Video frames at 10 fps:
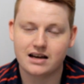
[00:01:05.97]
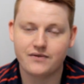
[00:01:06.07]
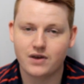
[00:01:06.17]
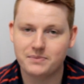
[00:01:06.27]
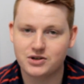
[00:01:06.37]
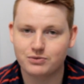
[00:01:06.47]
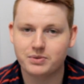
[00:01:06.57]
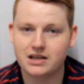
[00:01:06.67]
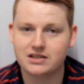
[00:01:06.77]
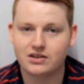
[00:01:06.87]
now, if I'm Mitchell
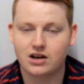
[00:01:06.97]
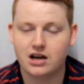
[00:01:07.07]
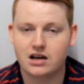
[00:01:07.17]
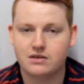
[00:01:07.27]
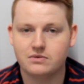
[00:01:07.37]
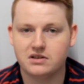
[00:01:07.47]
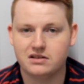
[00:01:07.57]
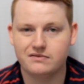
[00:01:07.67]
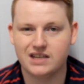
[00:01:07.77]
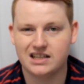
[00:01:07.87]
Pearce, I
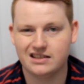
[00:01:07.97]
would...